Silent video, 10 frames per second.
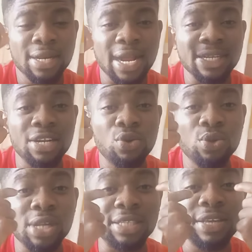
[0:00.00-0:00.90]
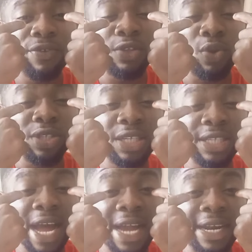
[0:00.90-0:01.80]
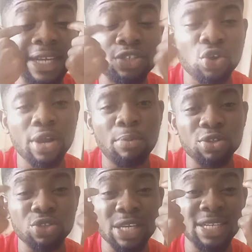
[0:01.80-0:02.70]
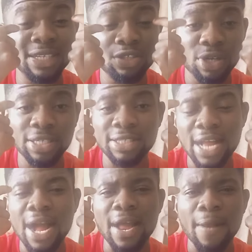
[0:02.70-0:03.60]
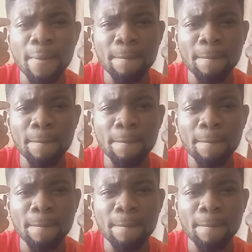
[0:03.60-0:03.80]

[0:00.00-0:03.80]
that it looks as if it was this eye that saw it, but it is not this eye.